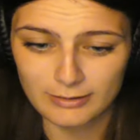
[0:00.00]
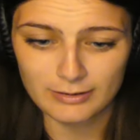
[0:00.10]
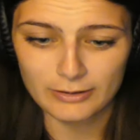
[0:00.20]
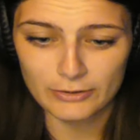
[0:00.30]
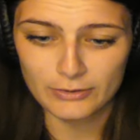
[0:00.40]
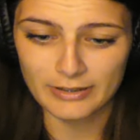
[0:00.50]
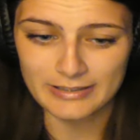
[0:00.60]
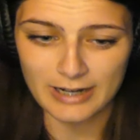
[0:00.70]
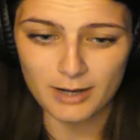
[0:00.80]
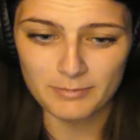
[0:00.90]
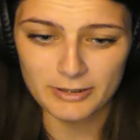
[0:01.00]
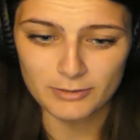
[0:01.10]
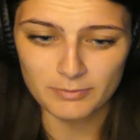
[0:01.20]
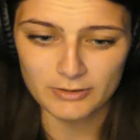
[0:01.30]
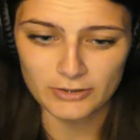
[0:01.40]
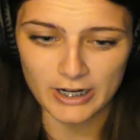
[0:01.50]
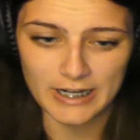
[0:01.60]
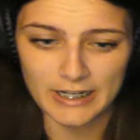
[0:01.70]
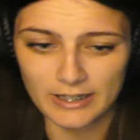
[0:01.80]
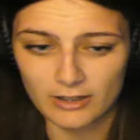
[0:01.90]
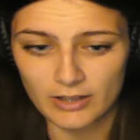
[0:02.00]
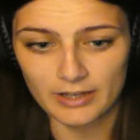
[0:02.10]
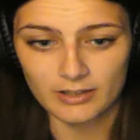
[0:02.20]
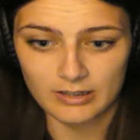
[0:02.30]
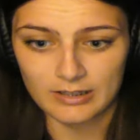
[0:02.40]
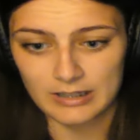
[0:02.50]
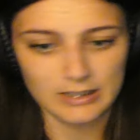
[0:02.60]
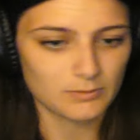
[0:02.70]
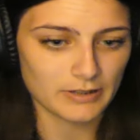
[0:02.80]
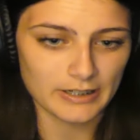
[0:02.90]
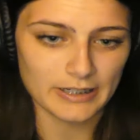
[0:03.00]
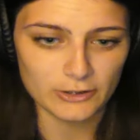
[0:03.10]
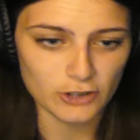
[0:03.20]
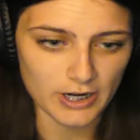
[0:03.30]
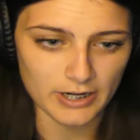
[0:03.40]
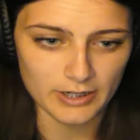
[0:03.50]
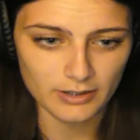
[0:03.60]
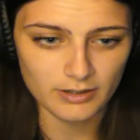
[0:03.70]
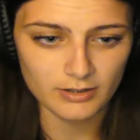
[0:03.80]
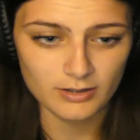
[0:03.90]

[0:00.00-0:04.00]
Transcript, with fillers: the dude that Tommy's been training or like has been getting trained.